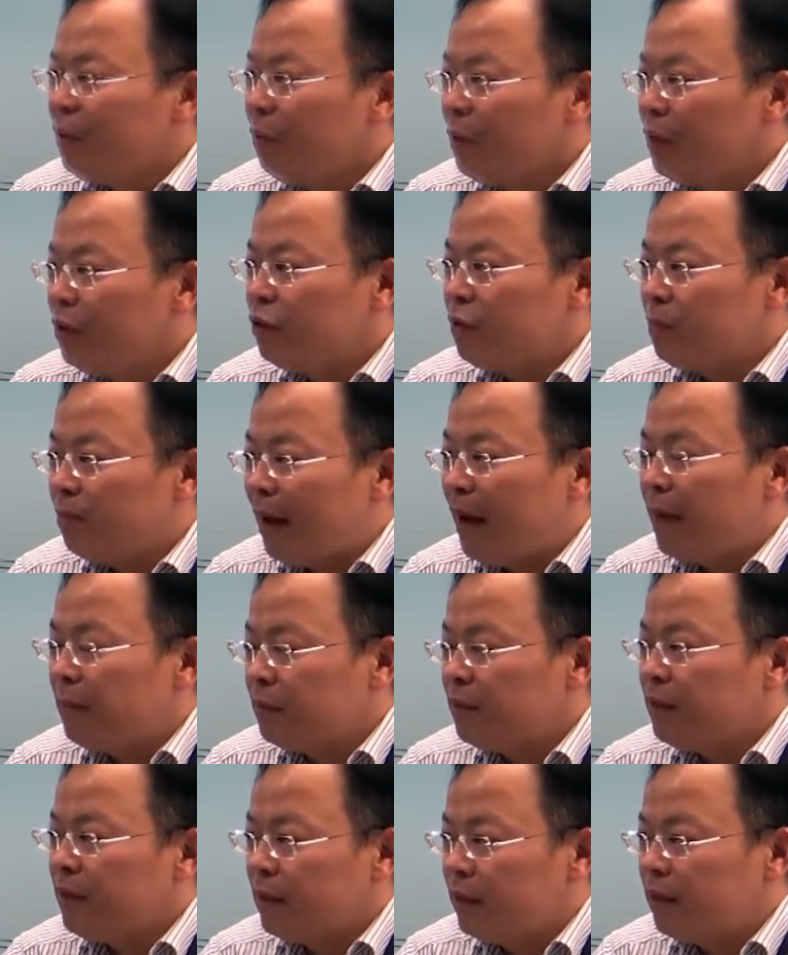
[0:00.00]
in which
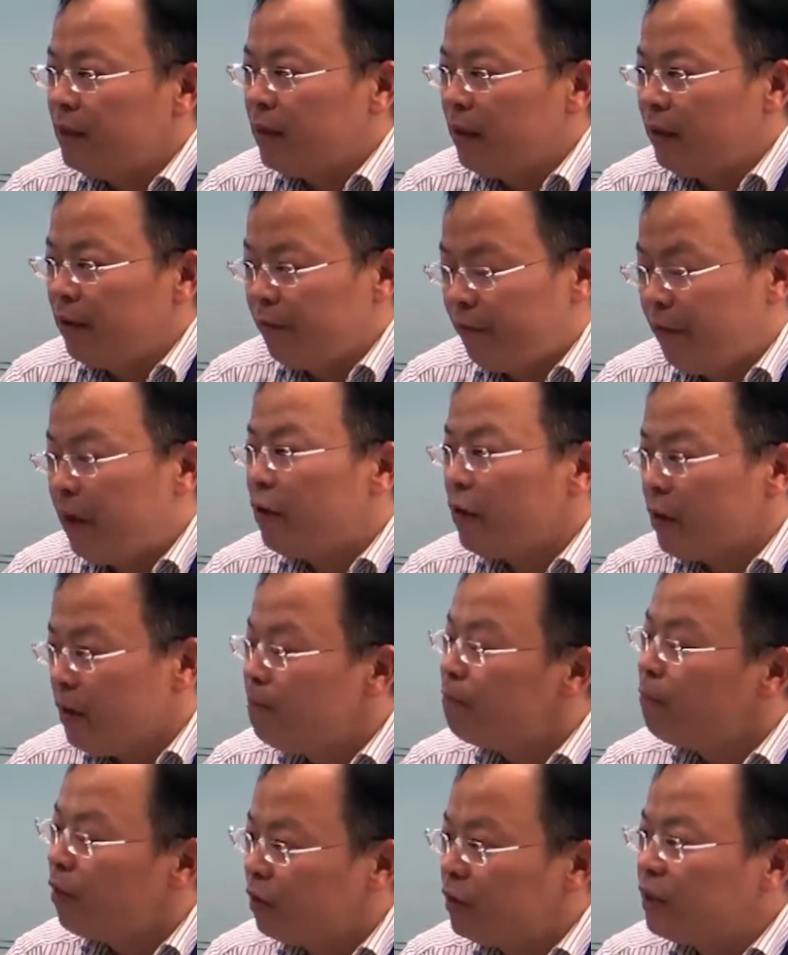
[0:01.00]
MEMS is very
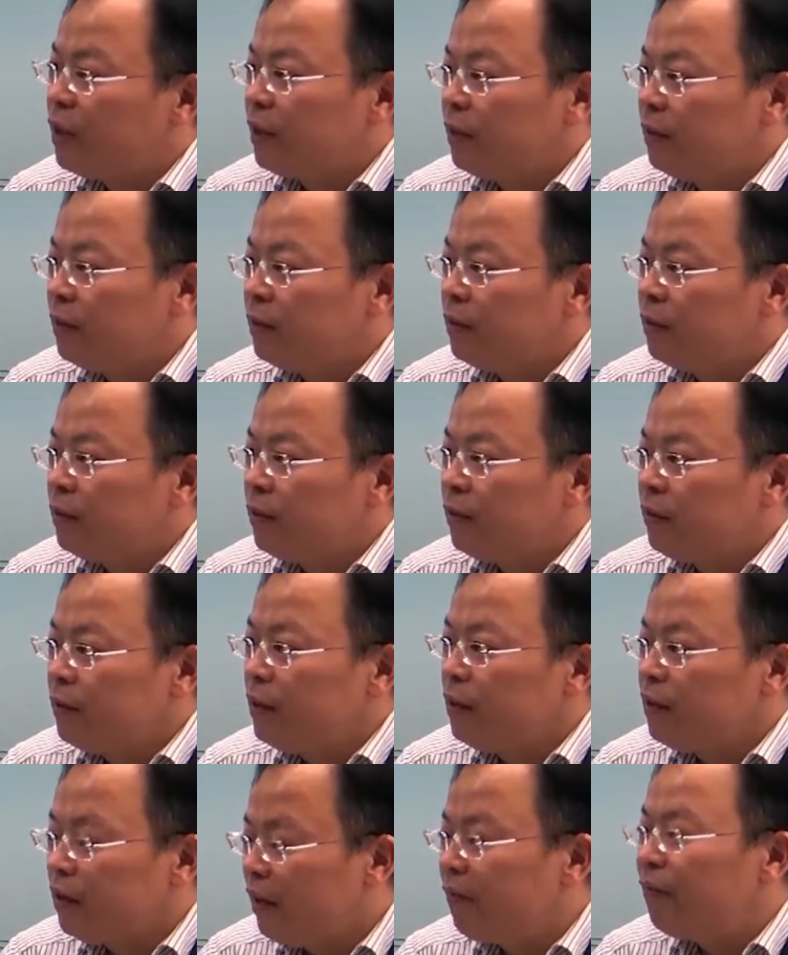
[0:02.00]
important
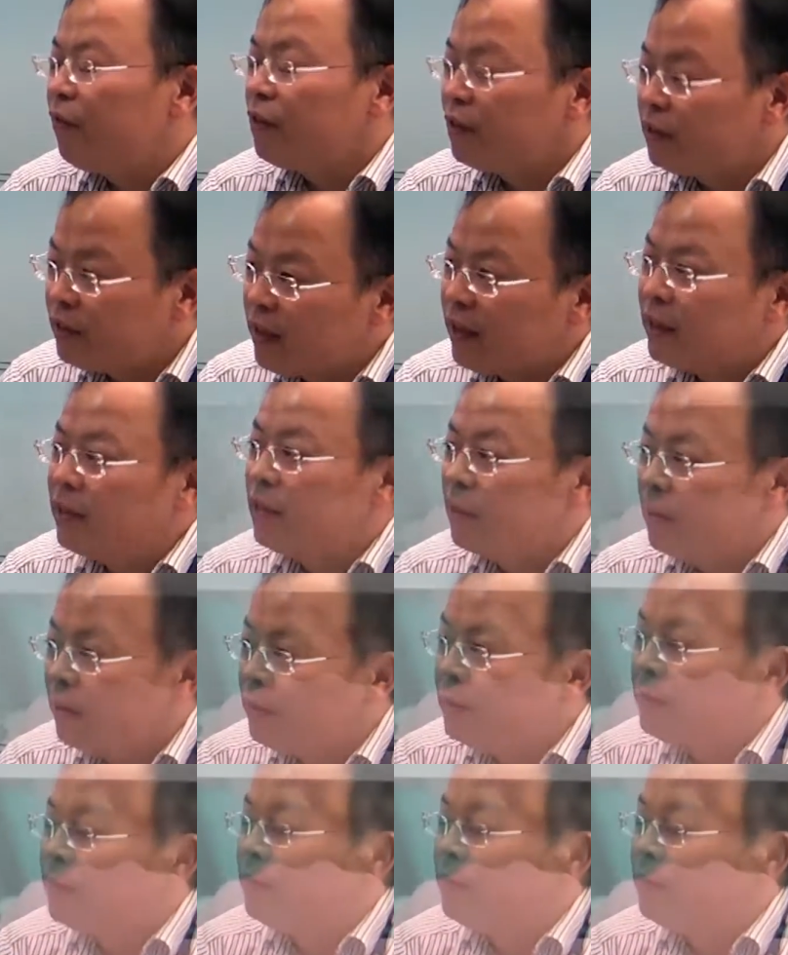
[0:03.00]
in different sectors.